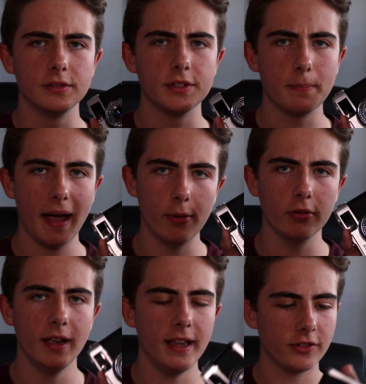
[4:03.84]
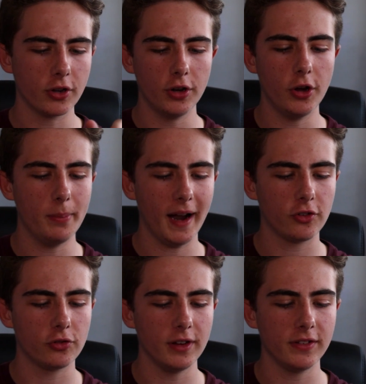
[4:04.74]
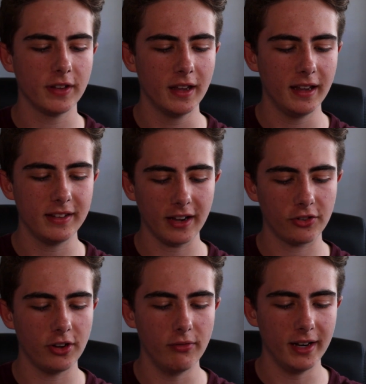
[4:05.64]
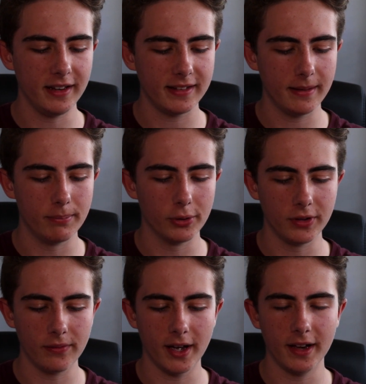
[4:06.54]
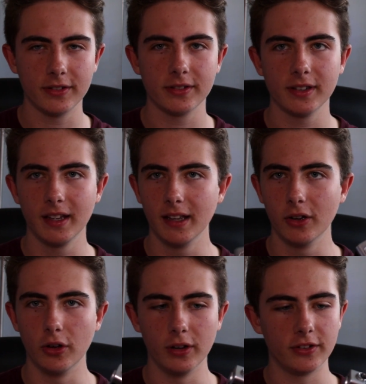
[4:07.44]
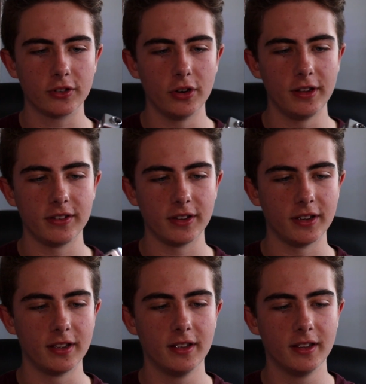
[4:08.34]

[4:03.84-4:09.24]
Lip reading: to power it. It's got no batteries. It's actually a really simple device. All it's got is a